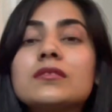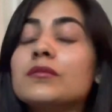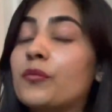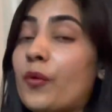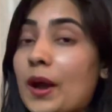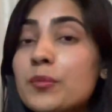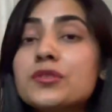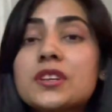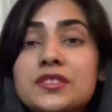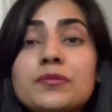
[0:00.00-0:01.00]
Why
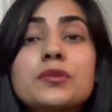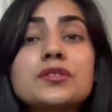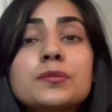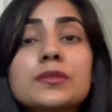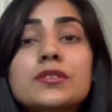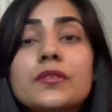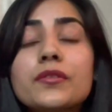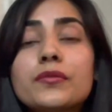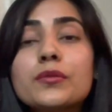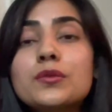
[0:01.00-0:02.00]
protective principles of
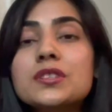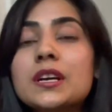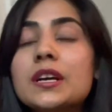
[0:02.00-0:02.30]
the food?